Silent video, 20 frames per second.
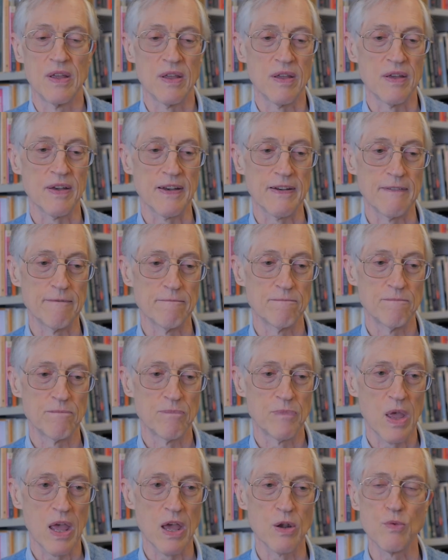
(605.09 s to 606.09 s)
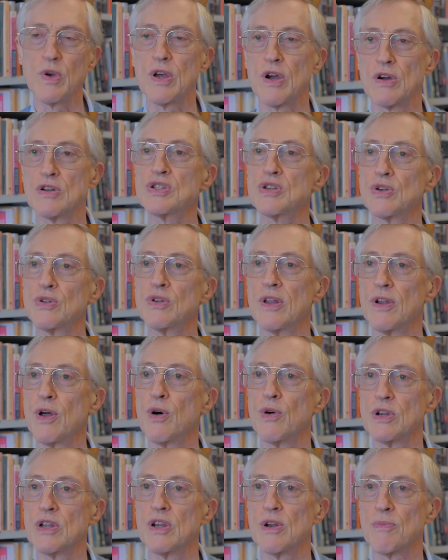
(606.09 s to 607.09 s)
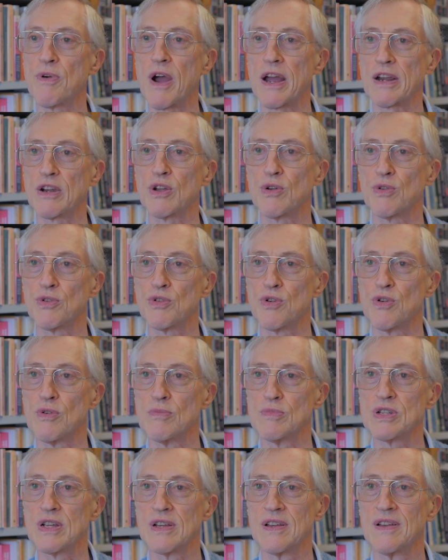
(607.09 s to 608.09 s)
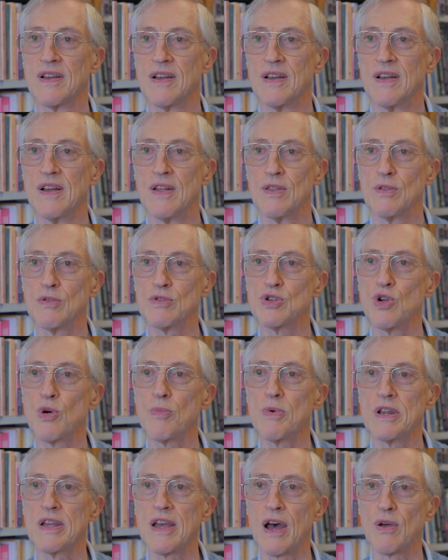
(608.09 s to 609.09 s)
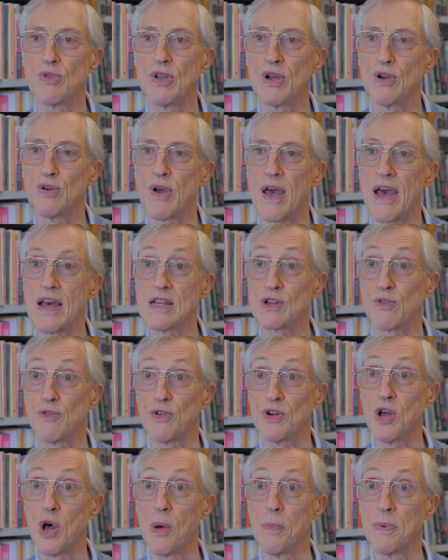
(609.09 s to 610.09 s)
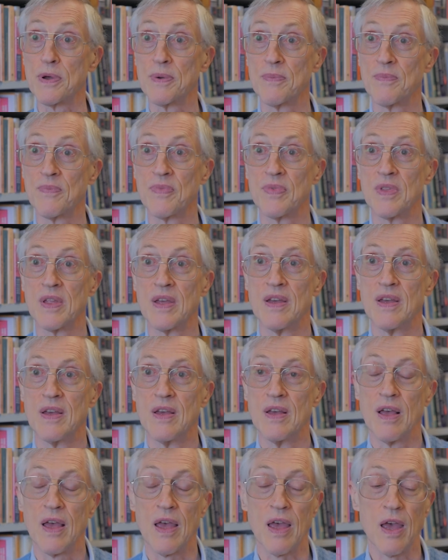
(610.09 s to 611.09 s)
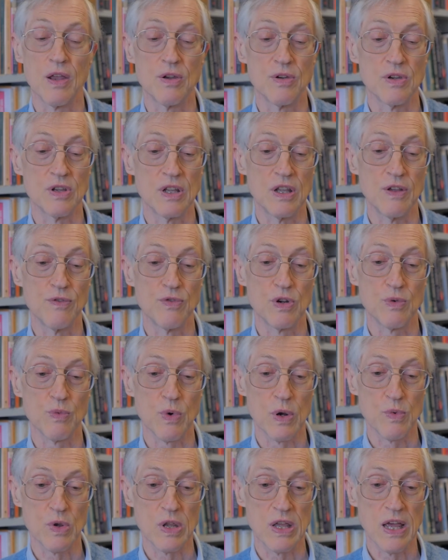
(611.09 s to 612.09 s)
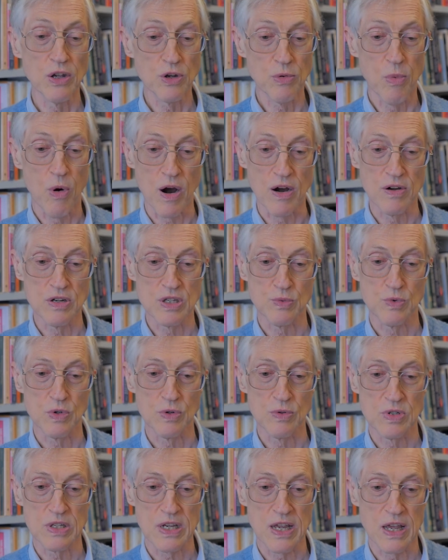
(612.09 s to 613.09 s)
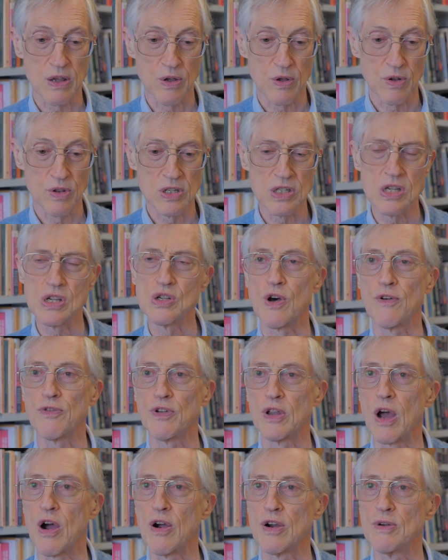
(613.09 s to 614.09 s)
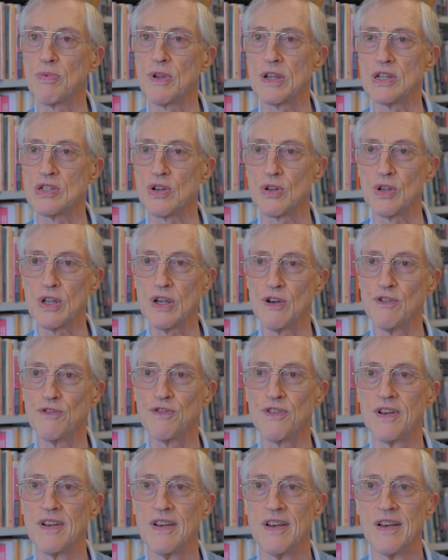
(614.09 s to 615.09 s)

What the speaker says: And we are still alone in practical terms. There's nobody out there to ask for help. And even when we get to Mars, we'll say, oh, this is an awfully hard place to live.